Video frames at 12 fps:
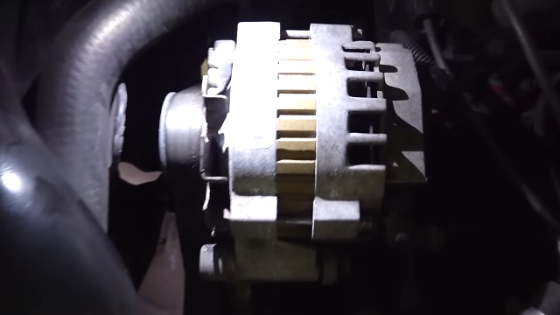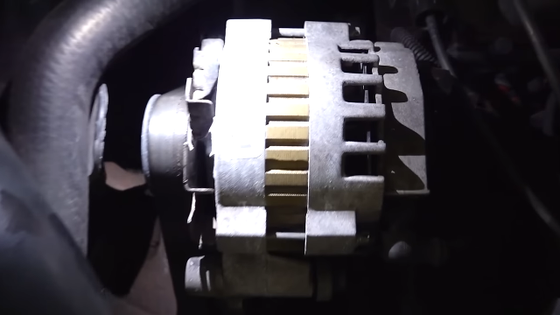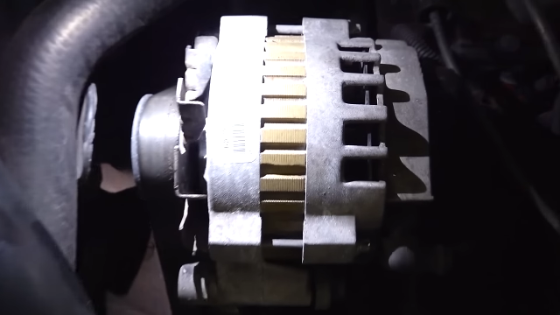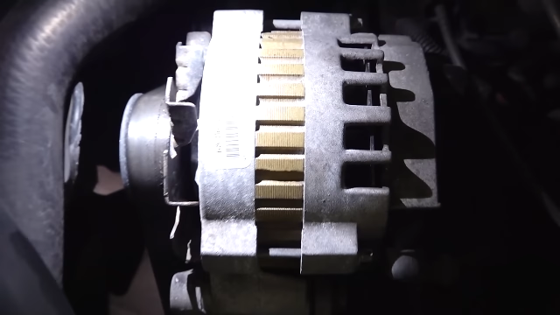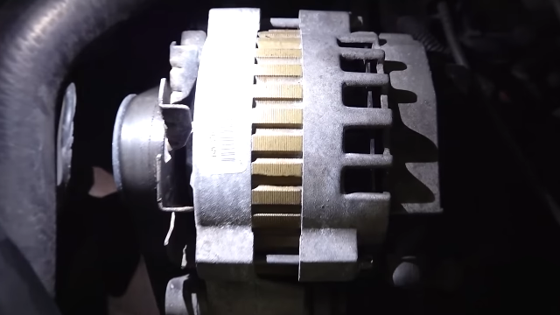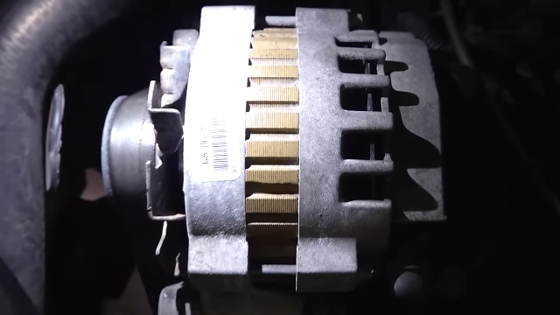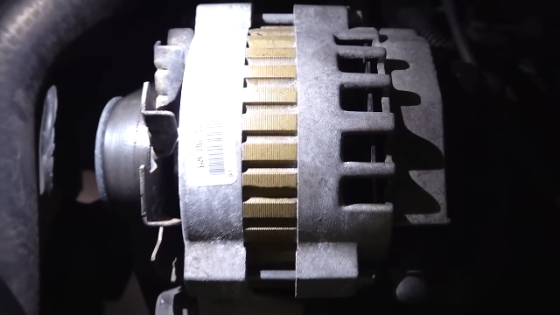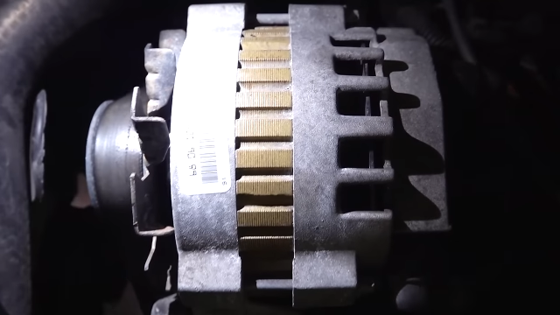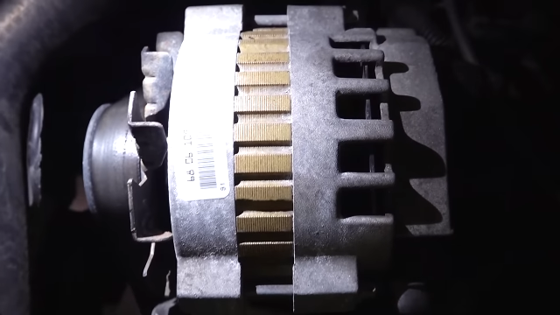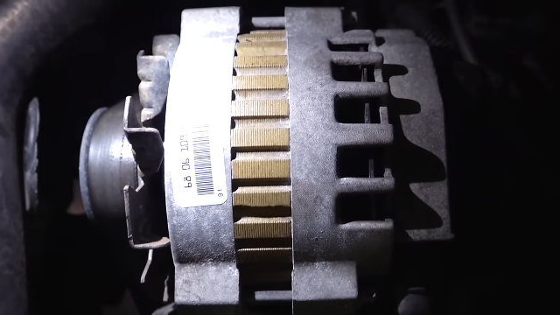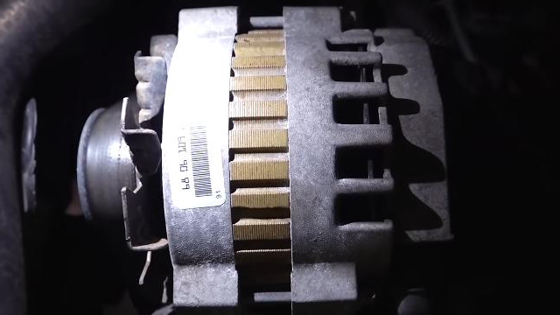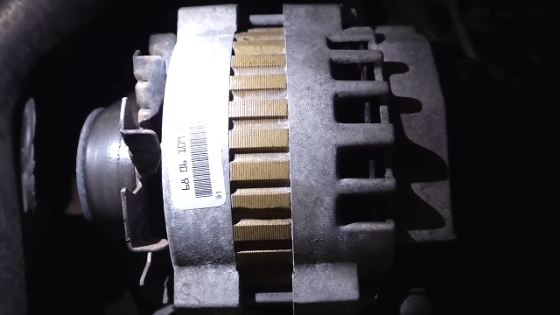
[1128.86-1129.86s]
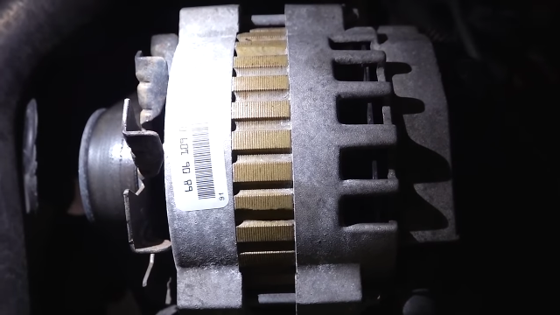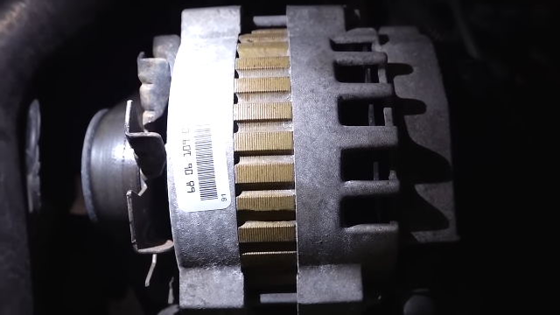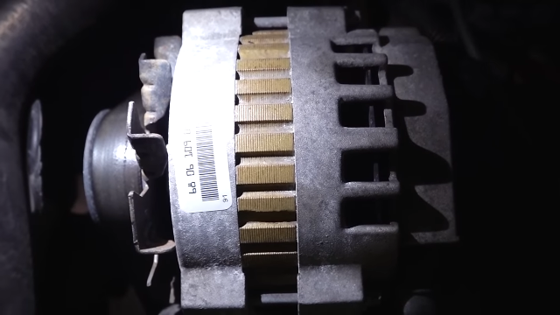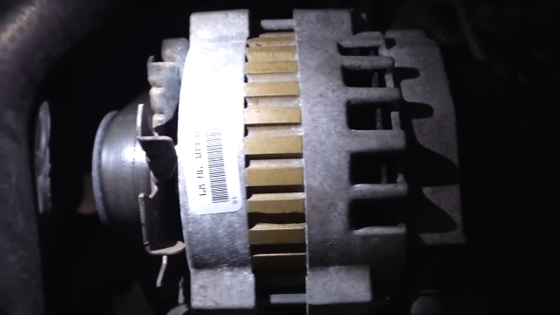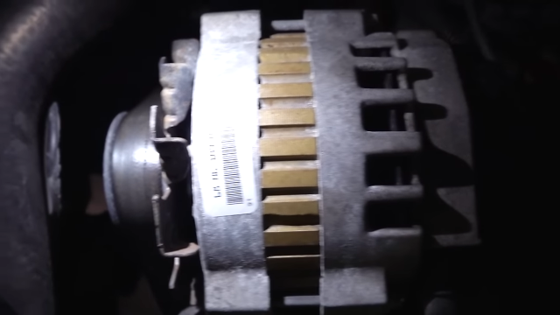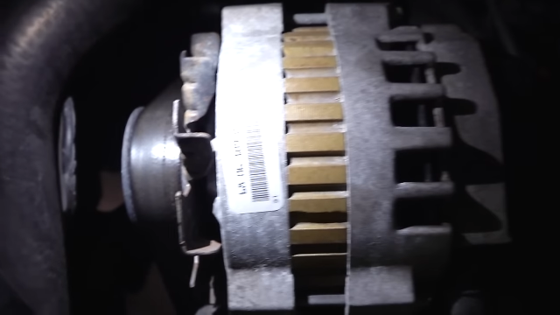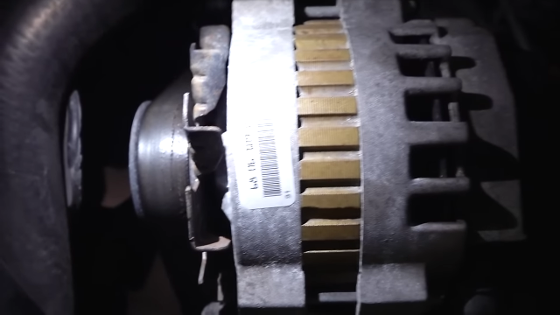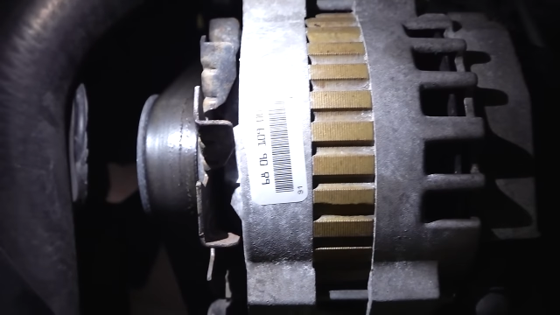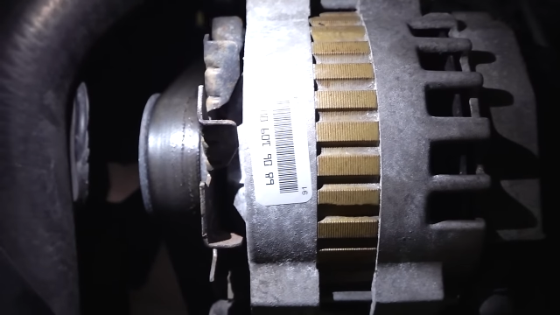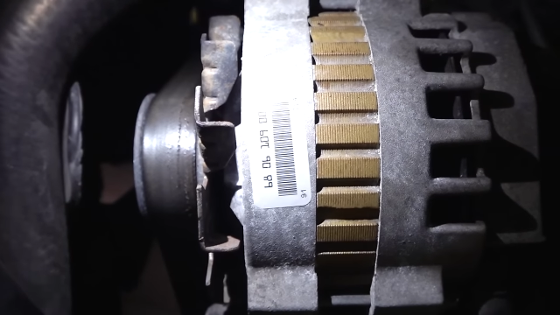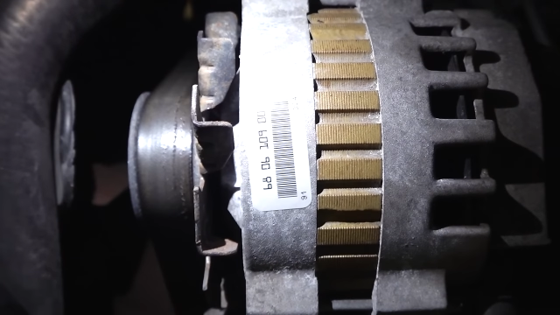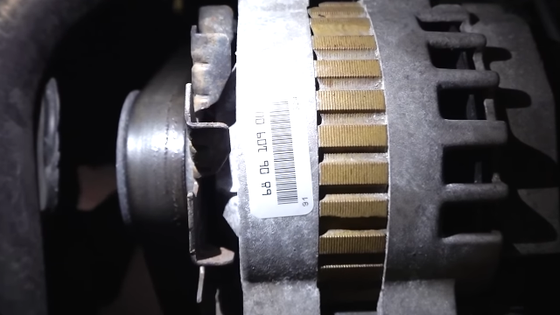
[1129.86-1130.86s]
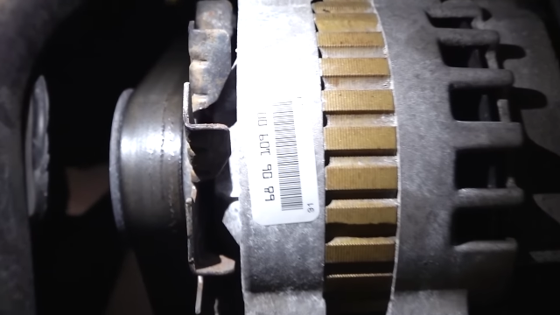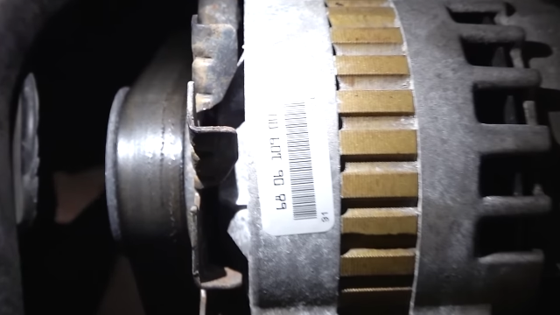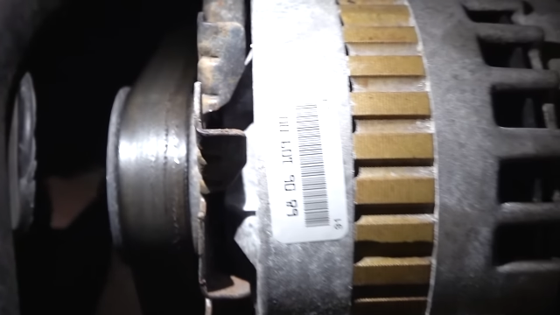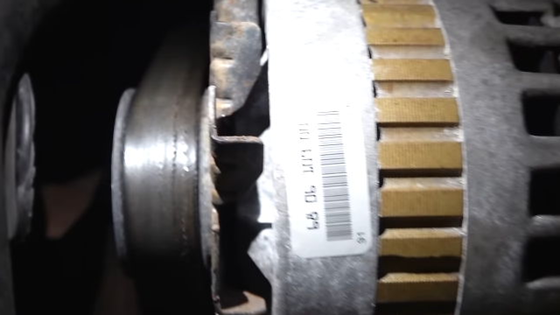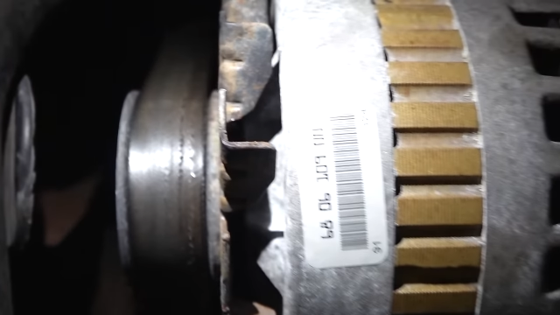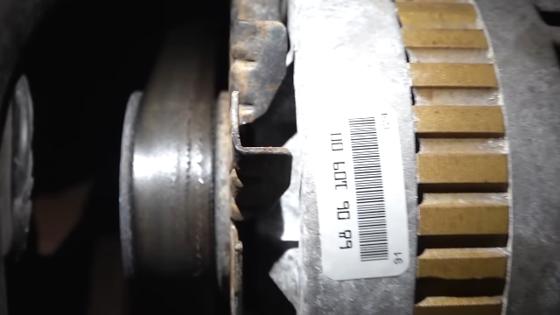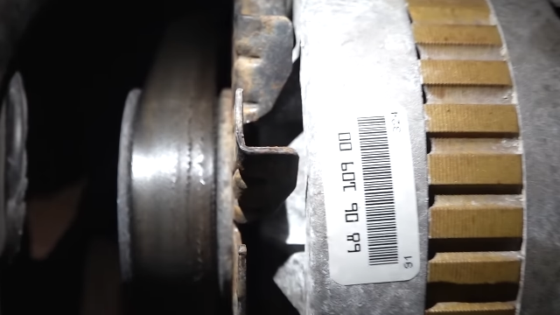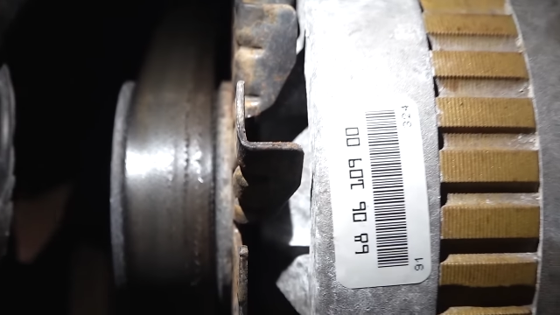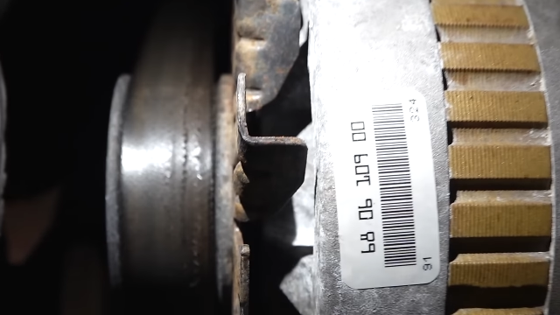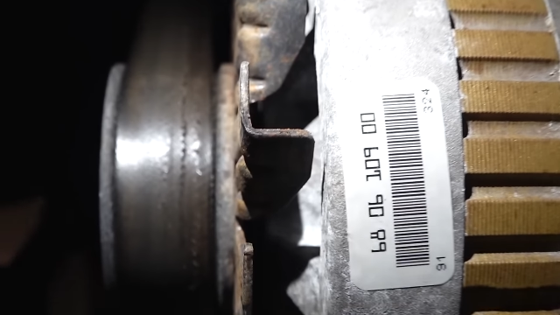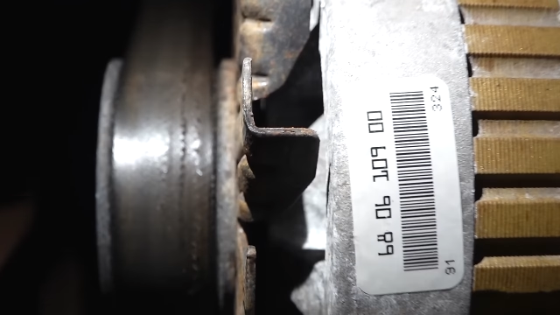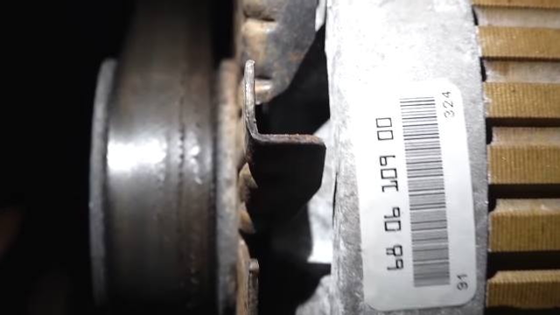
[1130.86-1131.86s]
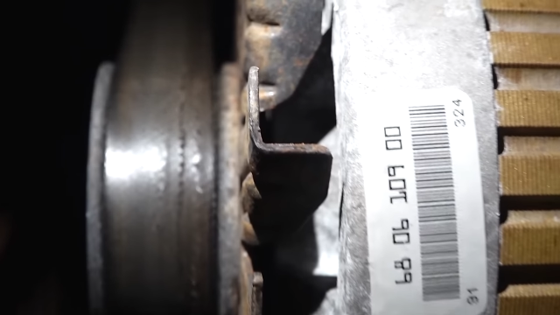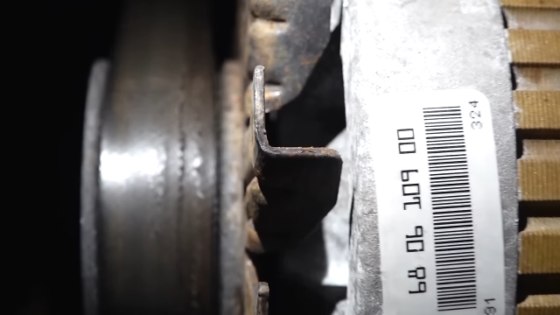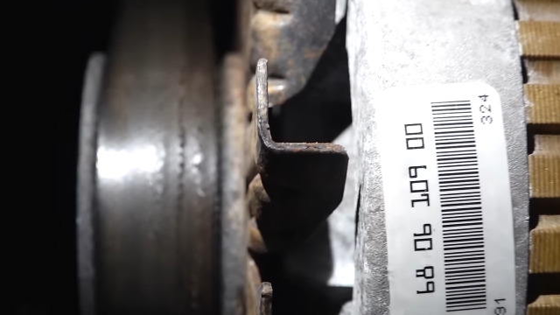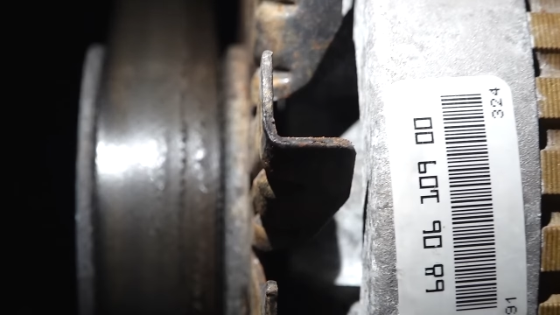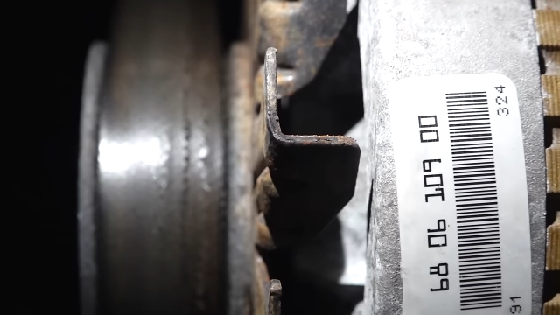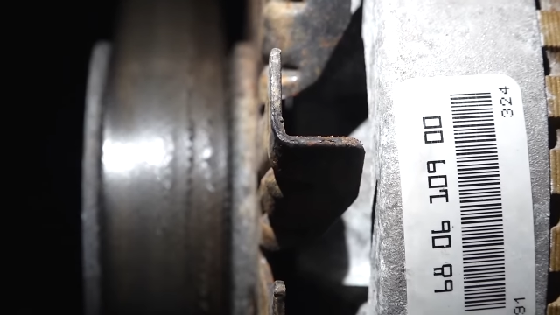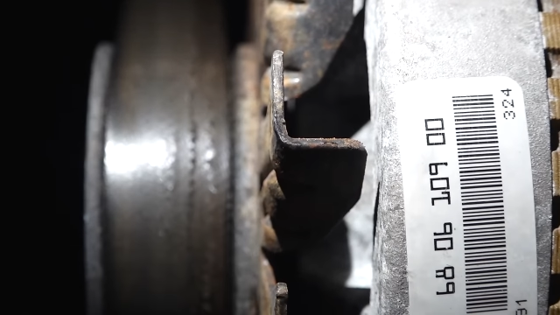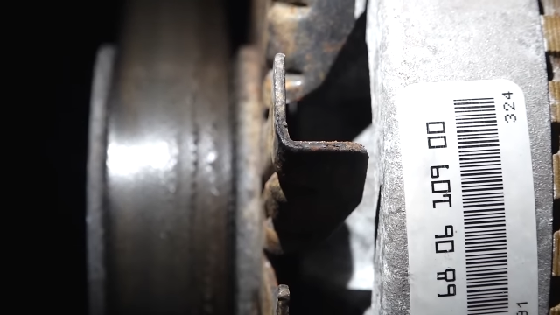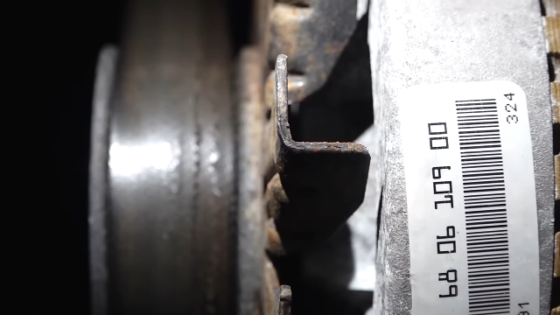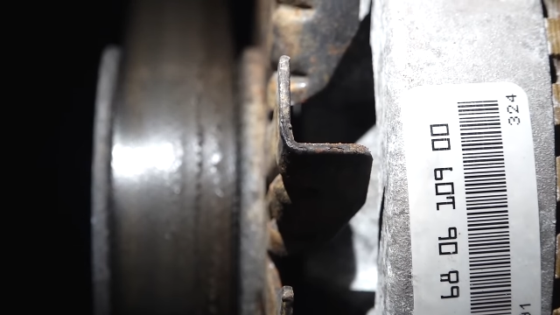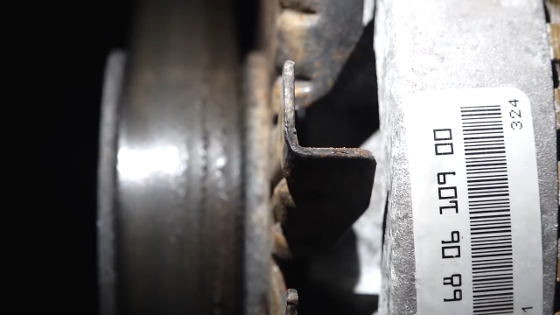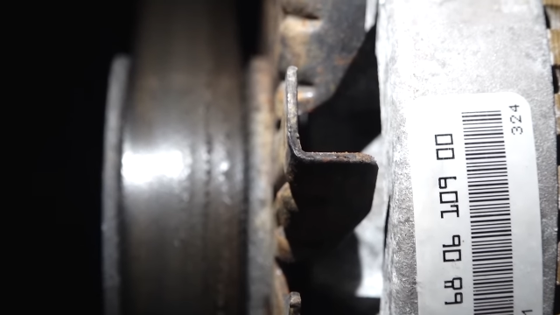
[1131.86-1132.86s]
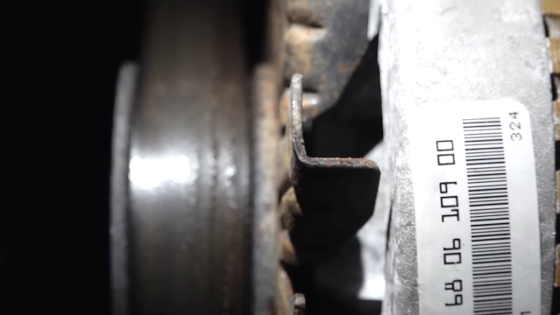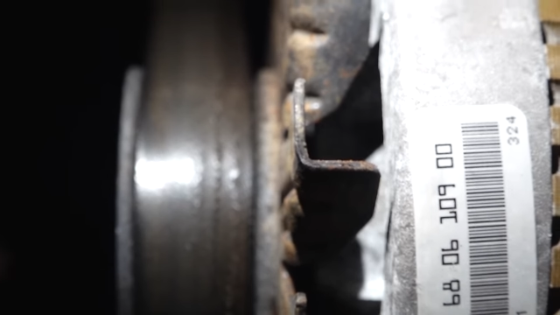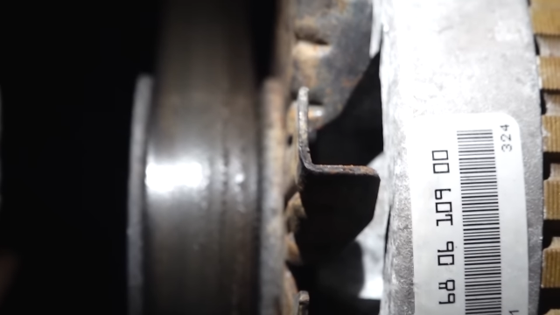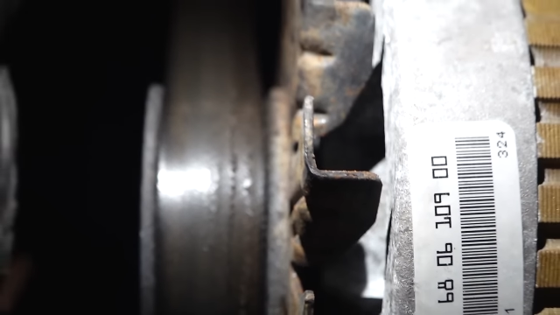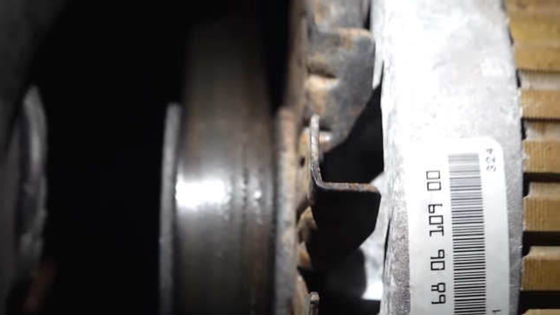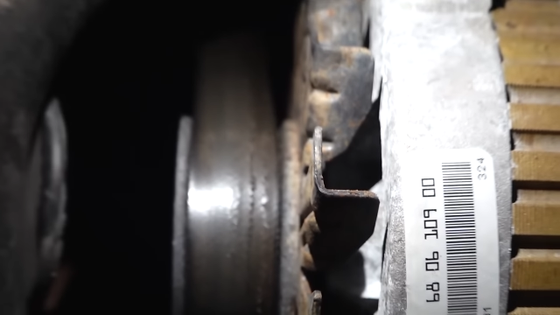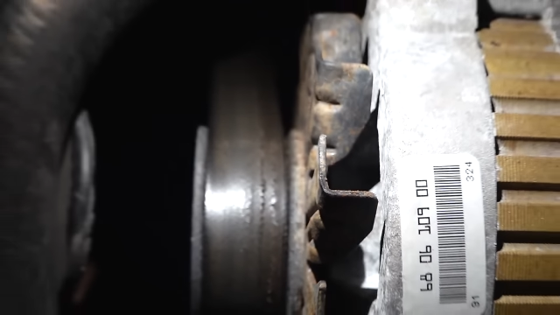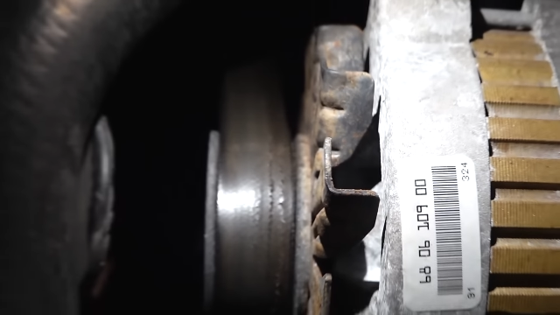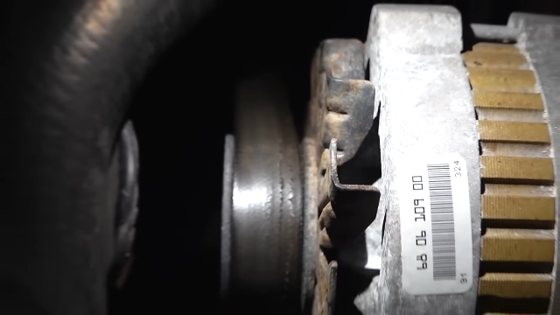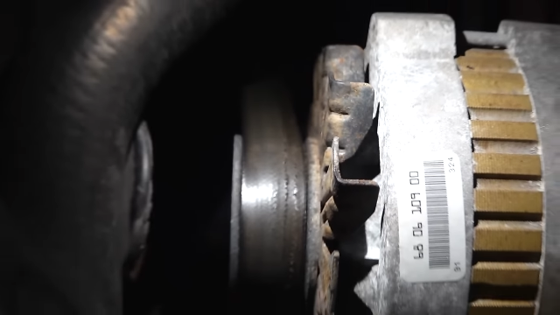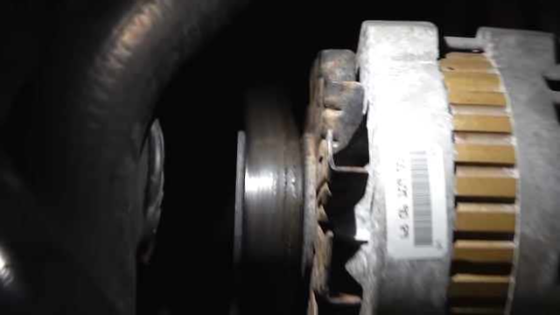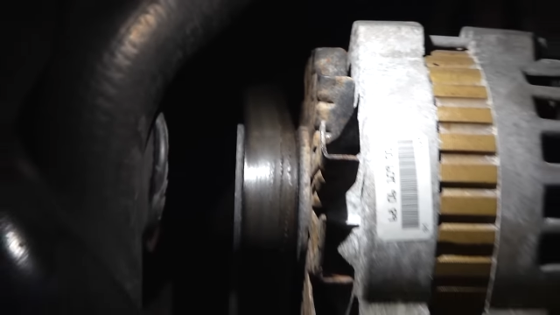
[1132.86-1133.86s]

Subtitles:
[unreadable: no face in view]